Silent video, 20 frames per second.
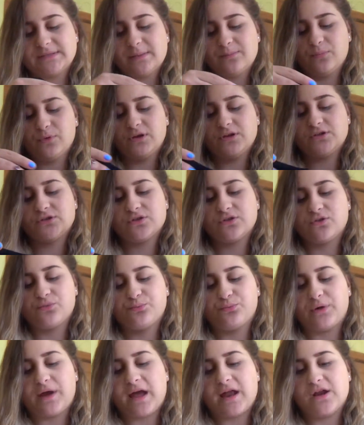I'm pretty sure they're
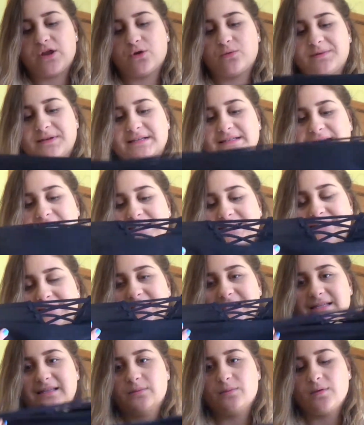brand new because I didn't
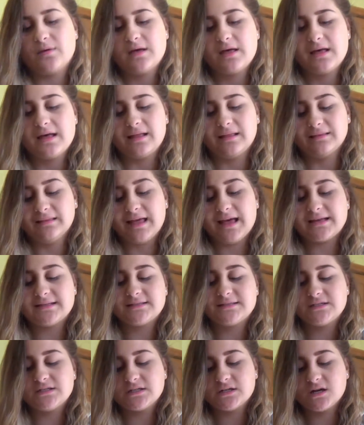see them
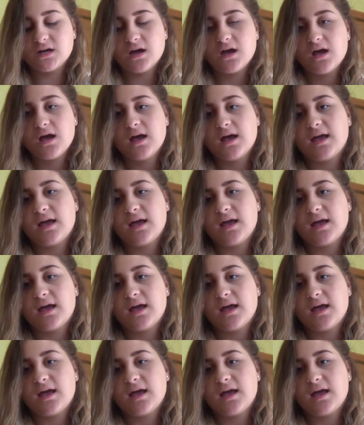last year,